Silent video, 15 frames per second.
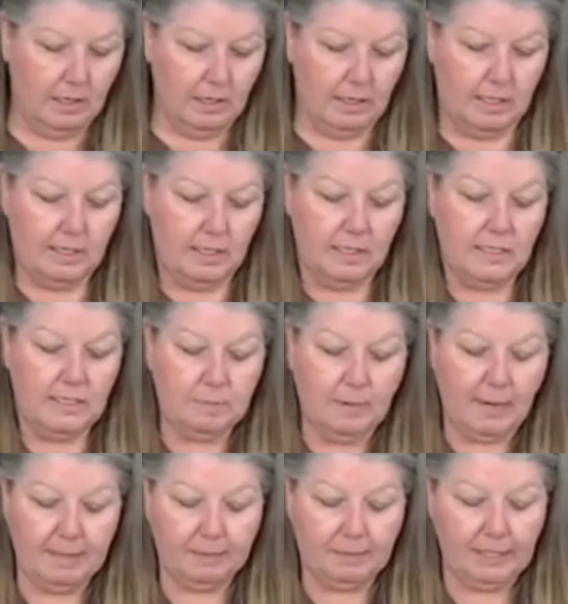And then this
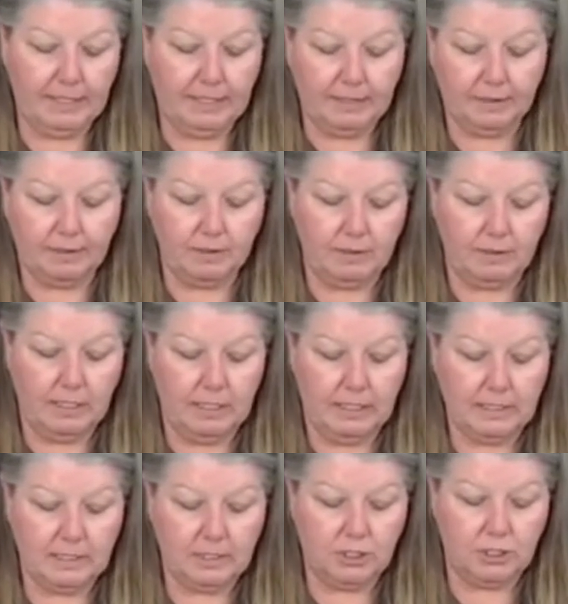pipe cleaner
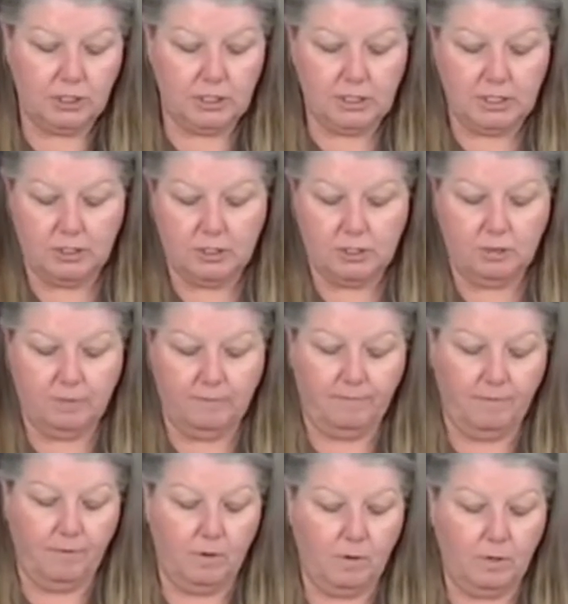is just
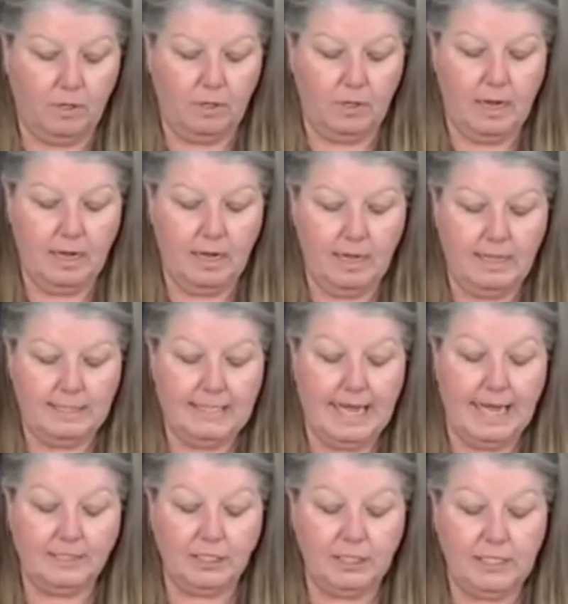for
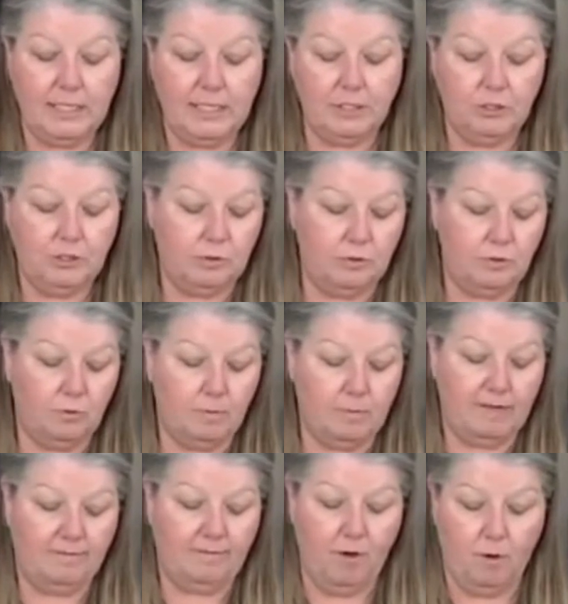attaching it to
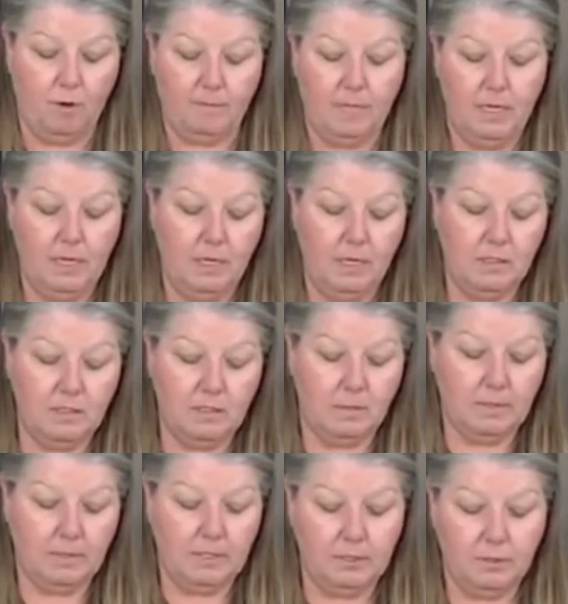my foam. So I'm
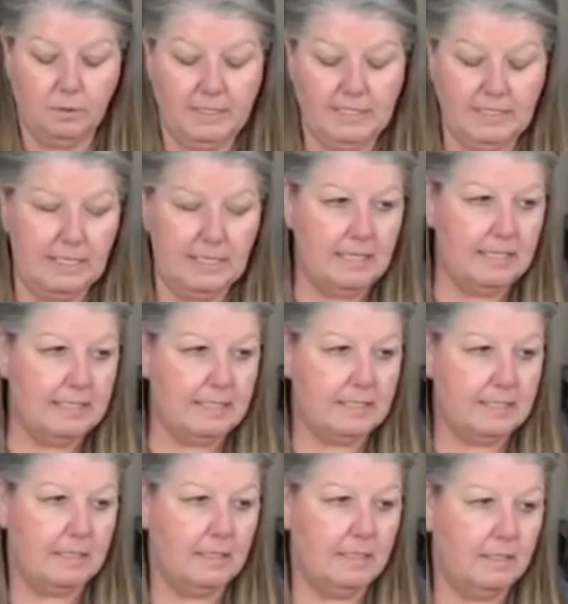going to twist this.